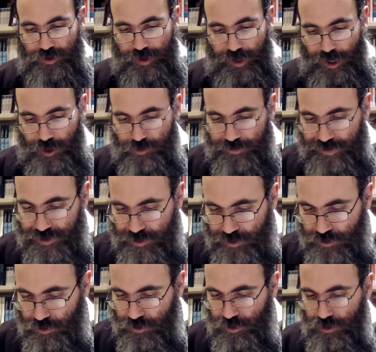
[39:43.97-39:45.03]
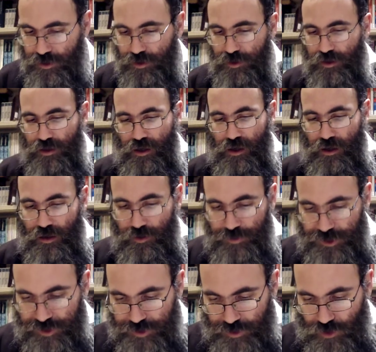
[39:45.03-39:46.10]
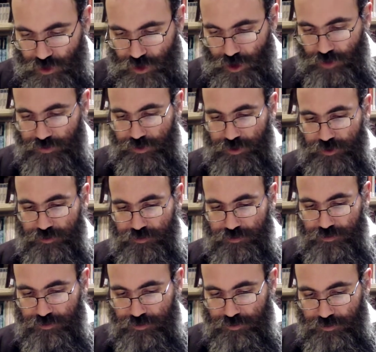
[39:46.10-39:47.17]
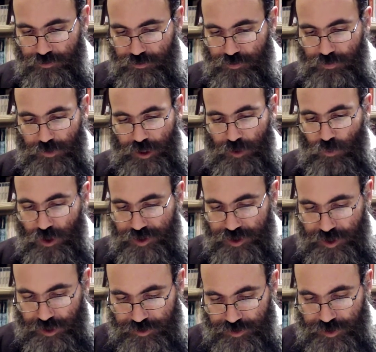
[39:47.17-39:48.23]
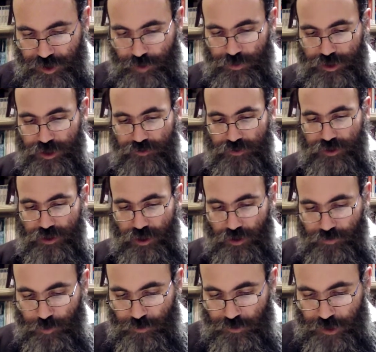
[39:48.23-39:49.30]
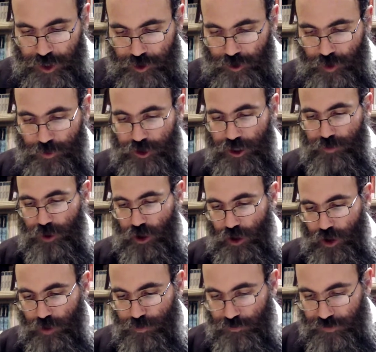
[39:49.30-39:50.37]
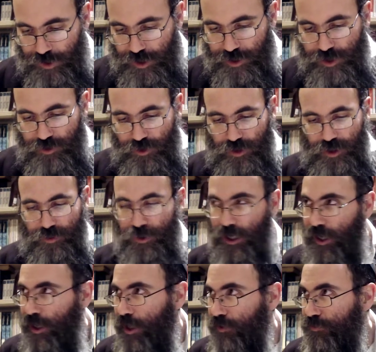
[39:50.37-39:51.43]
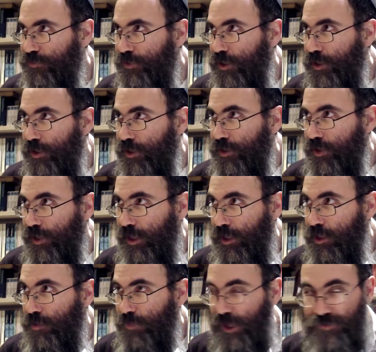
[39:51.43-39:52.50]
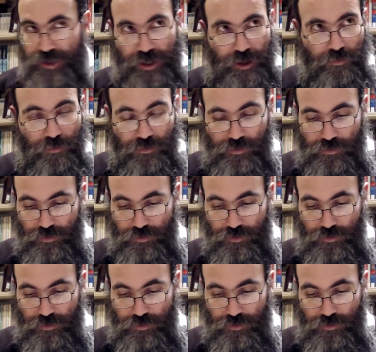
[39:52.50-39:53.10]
kelim of Atzilus are a metzias dava. In what sense? They metzias dava. We have the kelim have a name.